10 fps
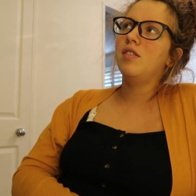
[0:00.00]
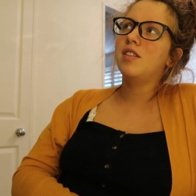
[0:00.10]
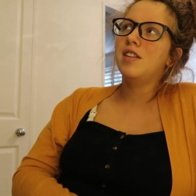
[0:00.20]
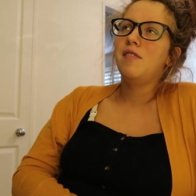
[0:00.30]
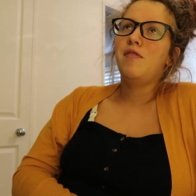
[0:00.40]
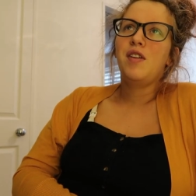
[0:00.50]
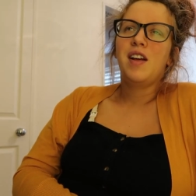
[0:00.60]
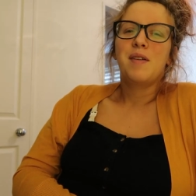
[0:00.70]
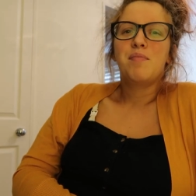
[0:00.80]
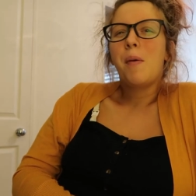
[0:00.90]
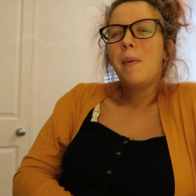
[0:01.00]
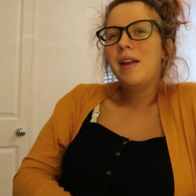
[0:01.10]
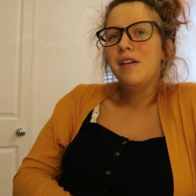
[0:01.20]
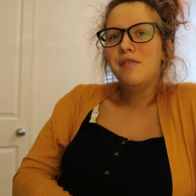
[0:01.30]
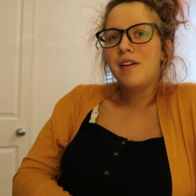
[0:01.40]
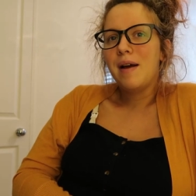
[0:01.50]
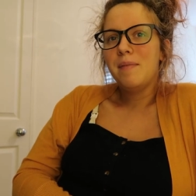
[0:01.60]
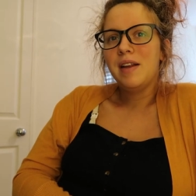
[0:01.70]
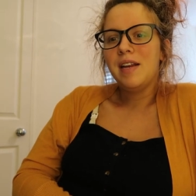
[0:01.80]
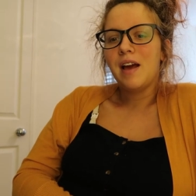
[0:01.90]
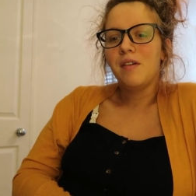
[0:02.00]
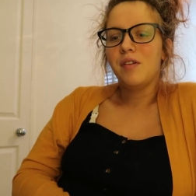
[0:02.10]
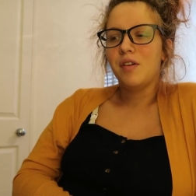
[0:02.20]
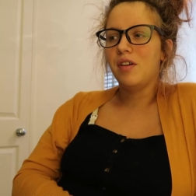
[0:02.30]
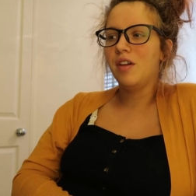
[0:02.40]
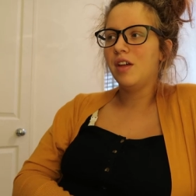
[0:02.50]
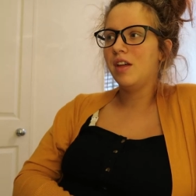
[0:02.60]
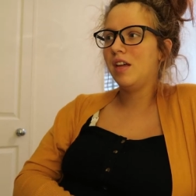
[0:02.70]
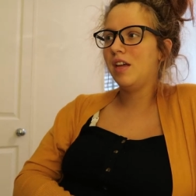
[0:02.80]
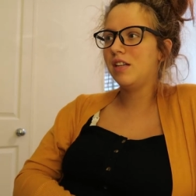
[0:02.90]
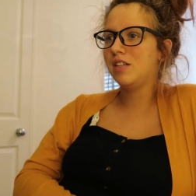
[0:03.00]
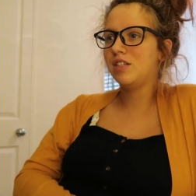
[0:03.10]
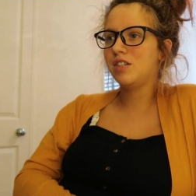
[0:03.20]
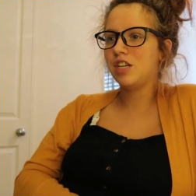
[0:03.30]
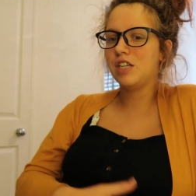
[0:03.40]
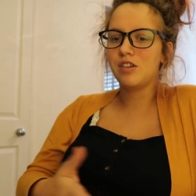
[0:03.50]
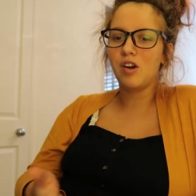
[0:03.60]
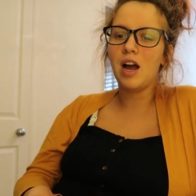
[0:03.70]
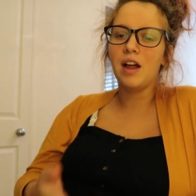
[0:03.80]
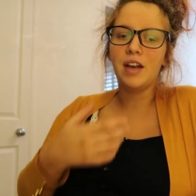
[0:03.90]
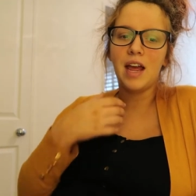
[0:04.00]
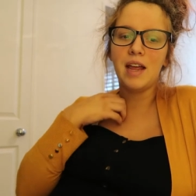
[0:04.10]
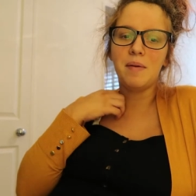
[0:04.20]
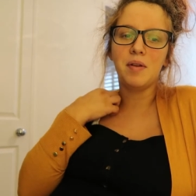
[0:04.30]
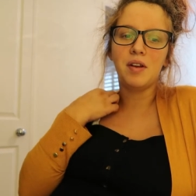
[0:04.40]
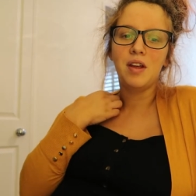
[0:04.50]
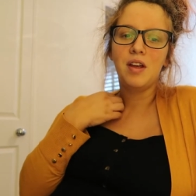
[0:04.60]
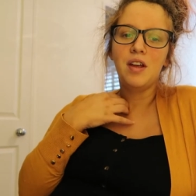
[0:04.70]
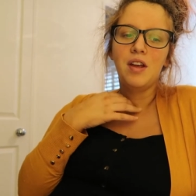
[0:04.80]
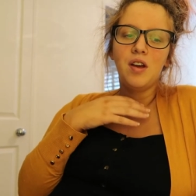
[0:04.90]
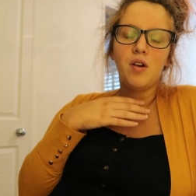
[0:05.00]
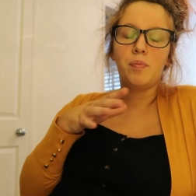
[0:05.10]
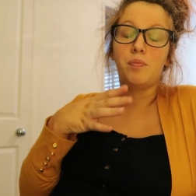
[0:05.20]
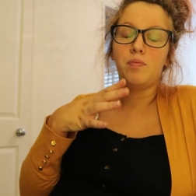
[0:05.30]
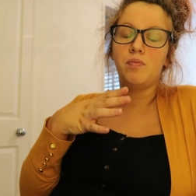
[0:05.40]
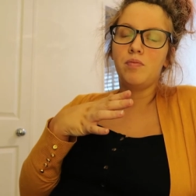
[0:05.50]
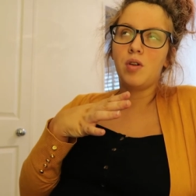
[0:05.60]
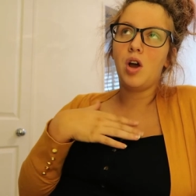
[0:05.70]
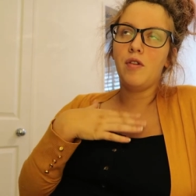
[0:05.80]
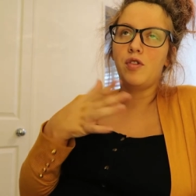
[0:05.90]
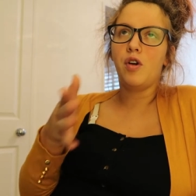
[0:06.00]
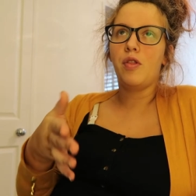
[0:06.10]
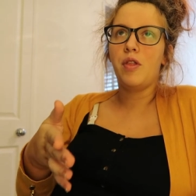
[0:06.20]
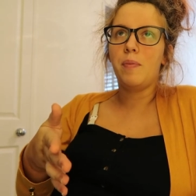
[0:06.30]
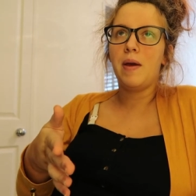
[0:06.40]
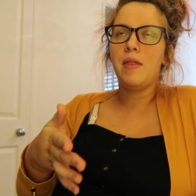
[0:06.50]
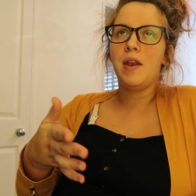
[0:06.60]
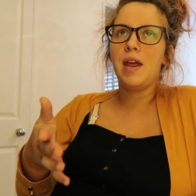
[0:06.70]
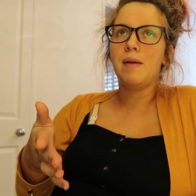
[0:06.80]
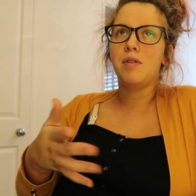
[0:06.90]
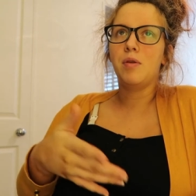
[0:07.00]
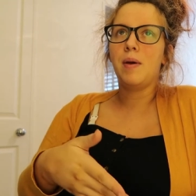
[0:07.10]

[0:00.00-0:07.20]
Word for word: doesn't it feel like a proper little family now that it's, she's got our name and, well, I've got the the name that the